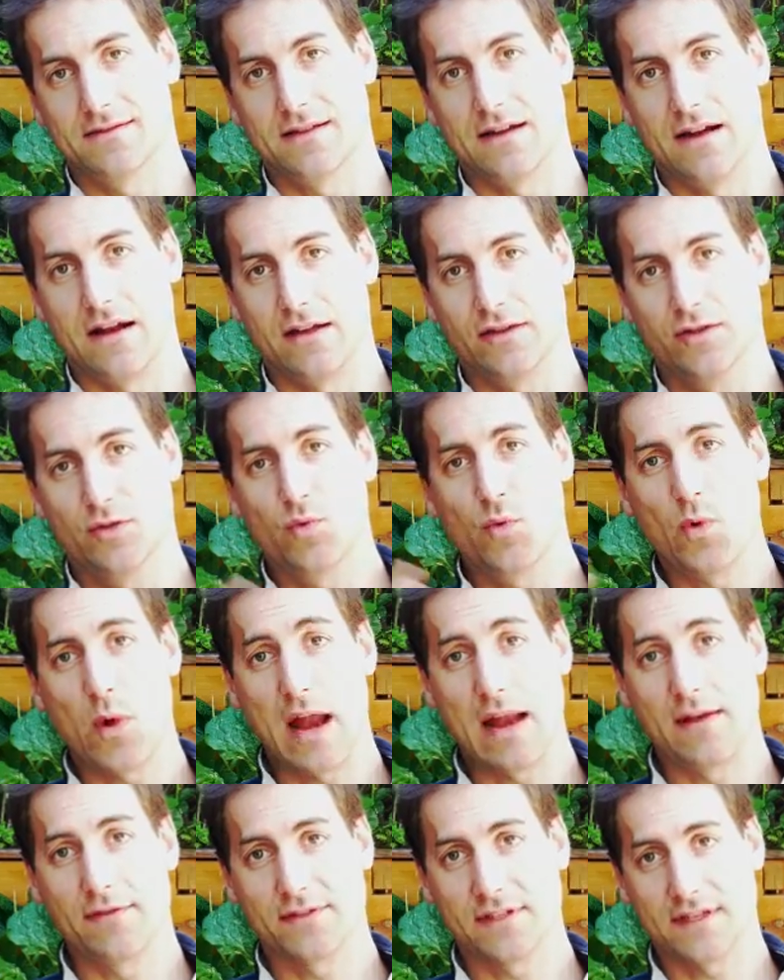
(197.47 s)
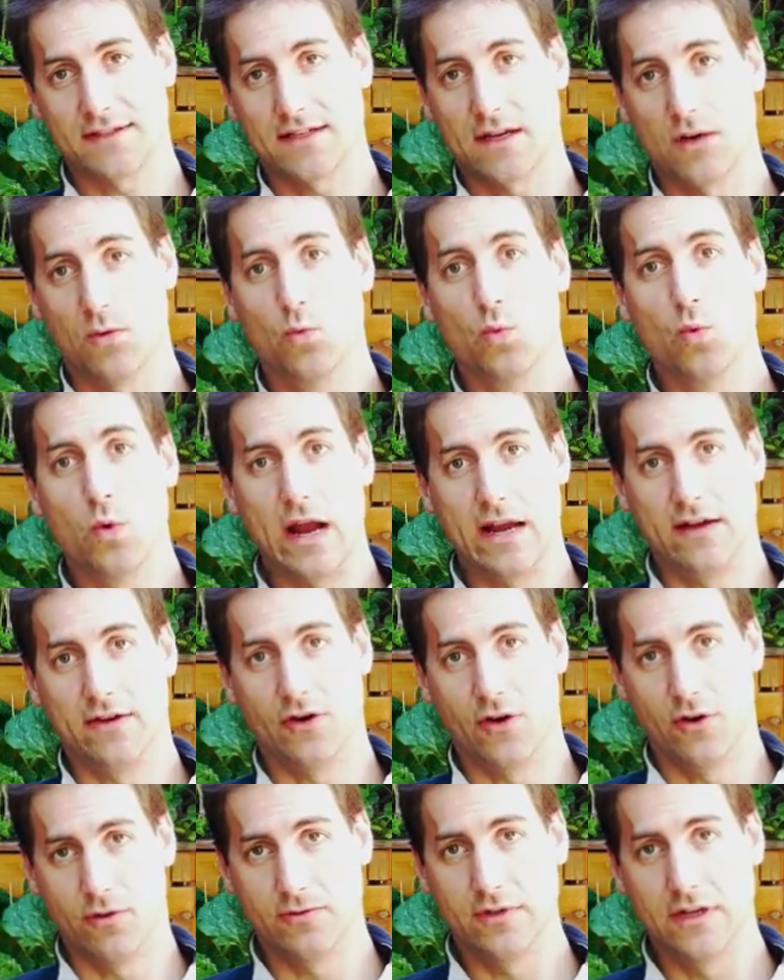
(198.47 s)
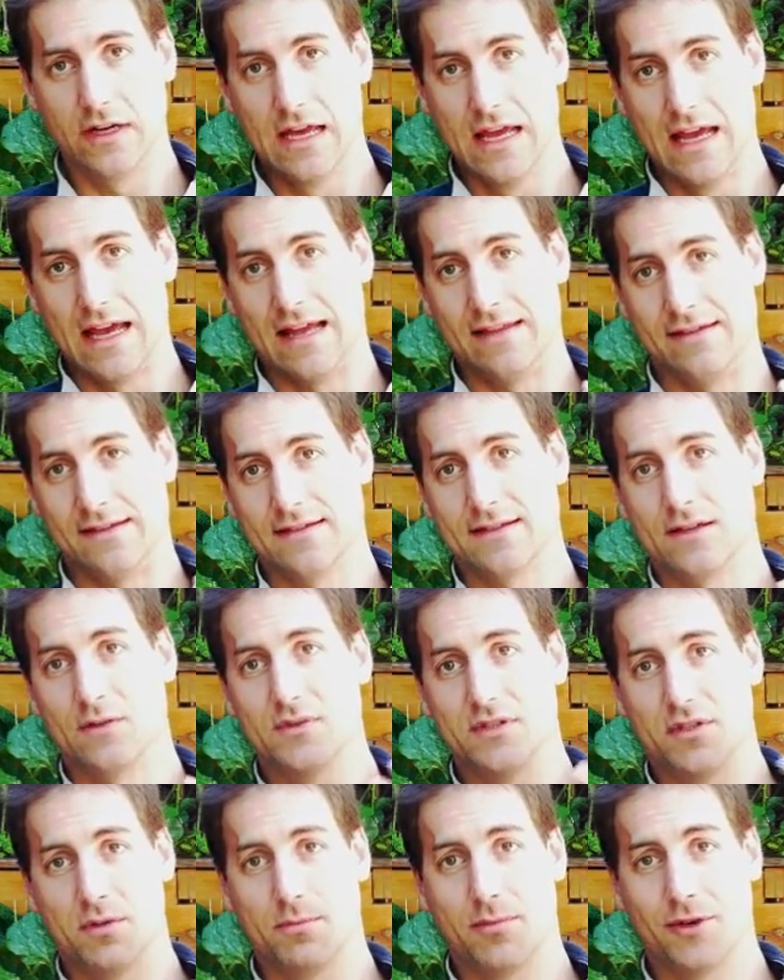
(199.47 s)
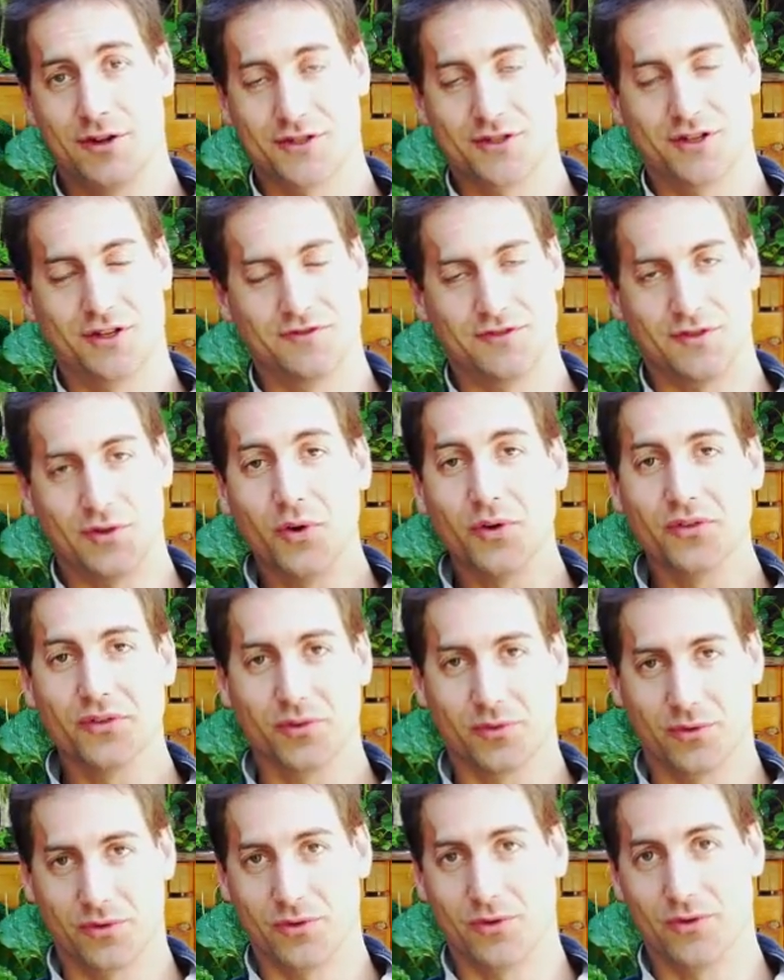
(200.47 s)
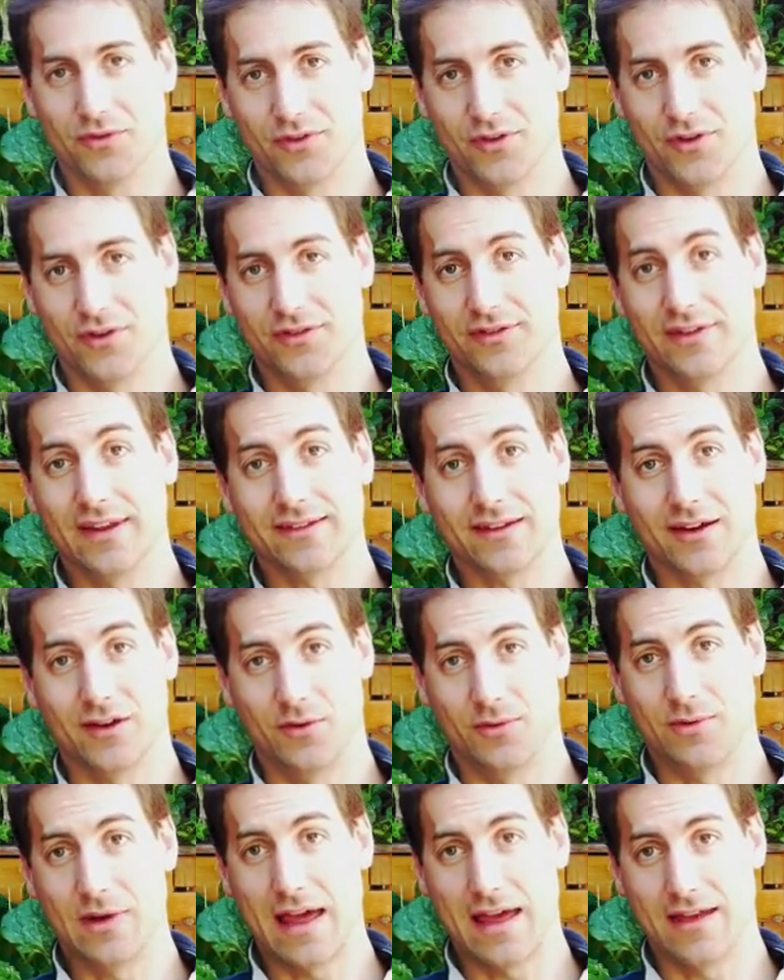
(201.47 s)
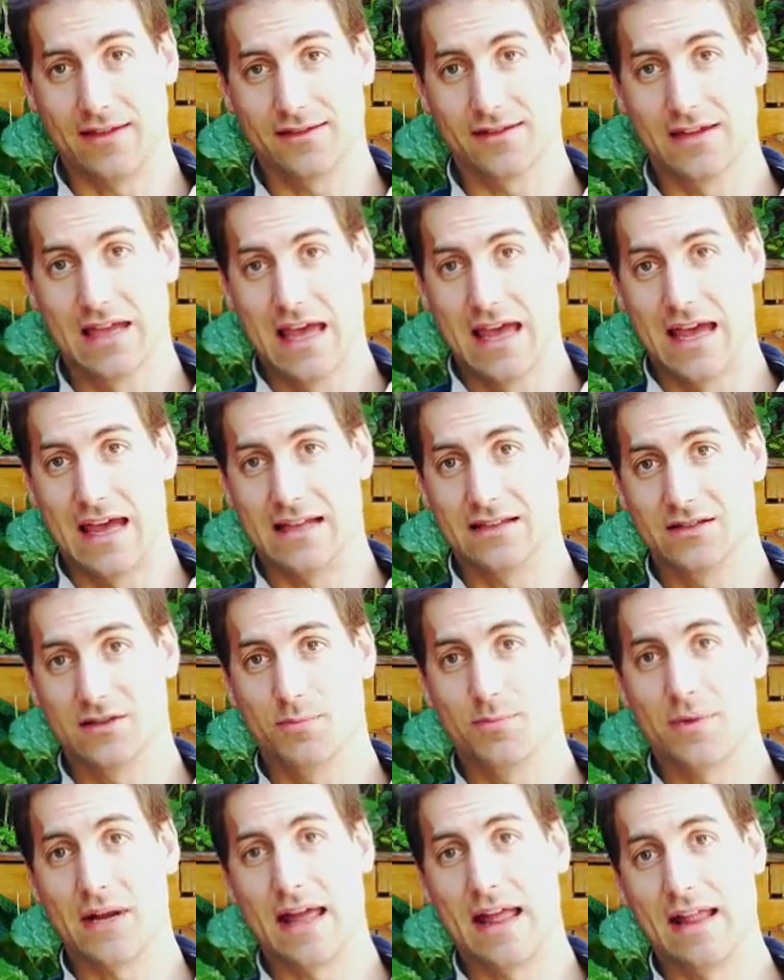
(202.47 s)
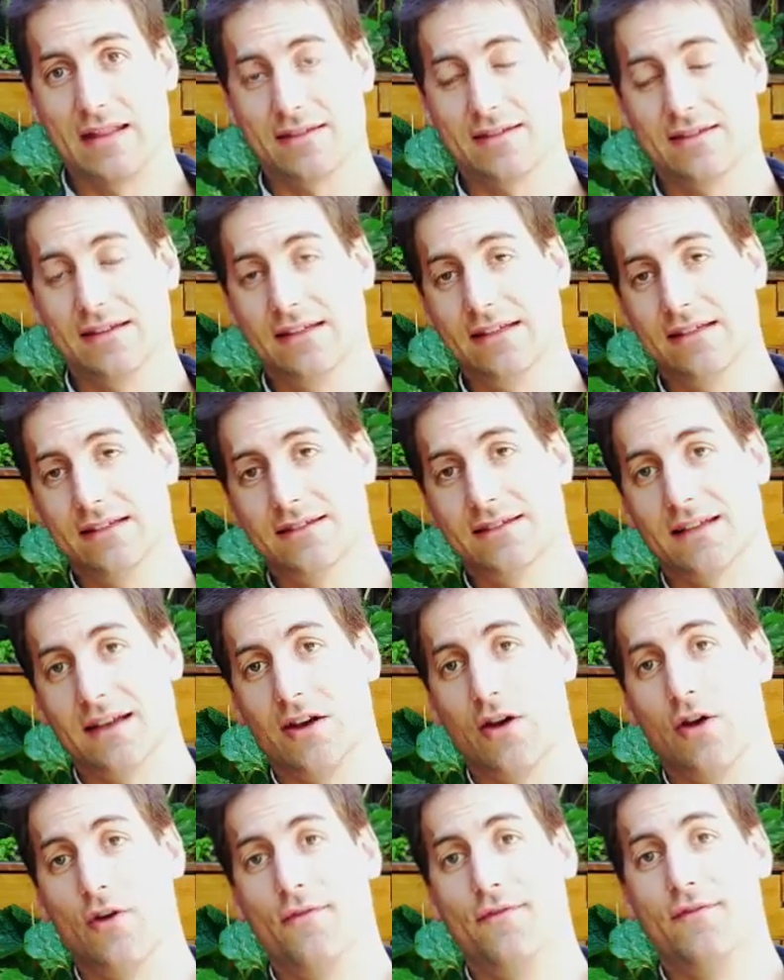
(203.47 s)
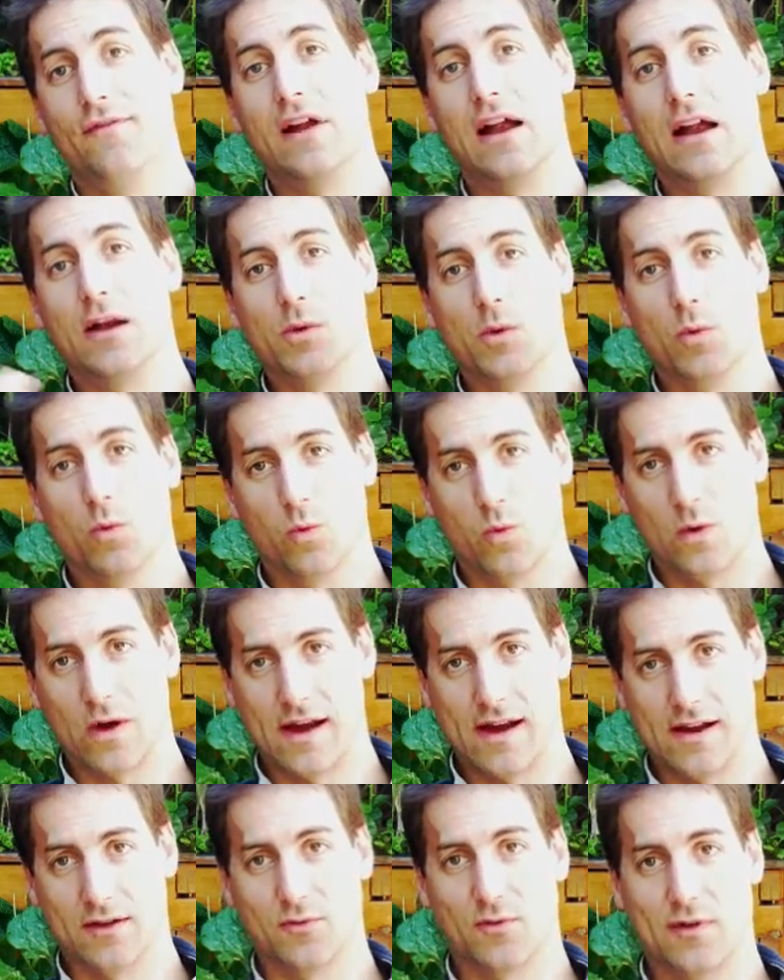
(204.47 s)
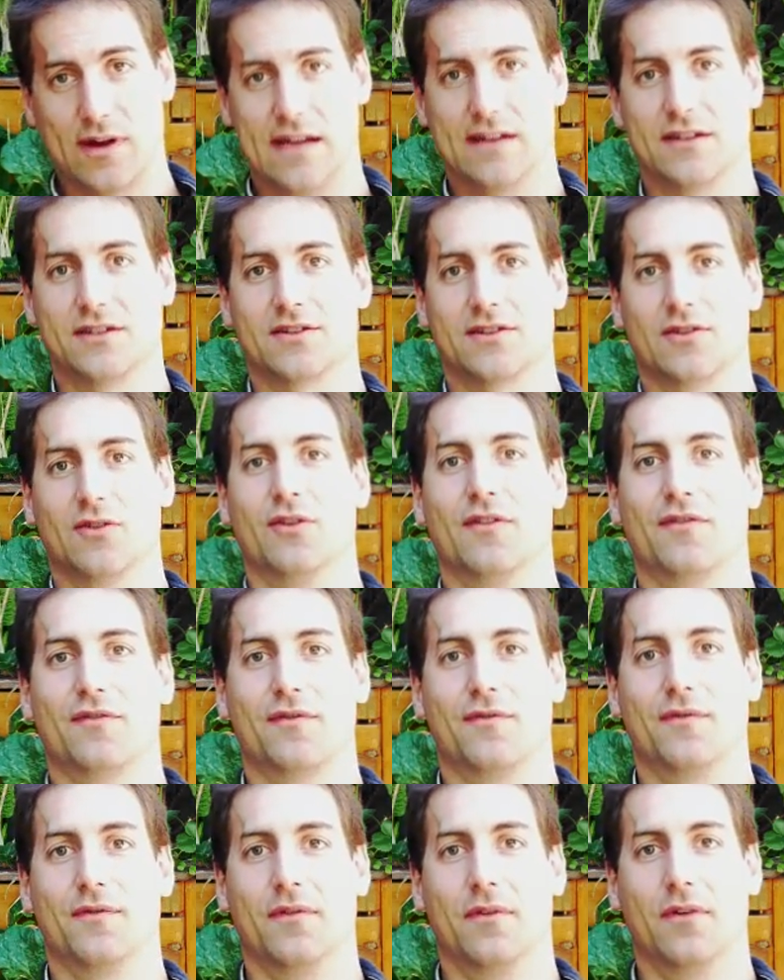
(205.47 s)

There are 12 that are well known, and then there is a bunch of others that are around, and the plant needs a very wide range of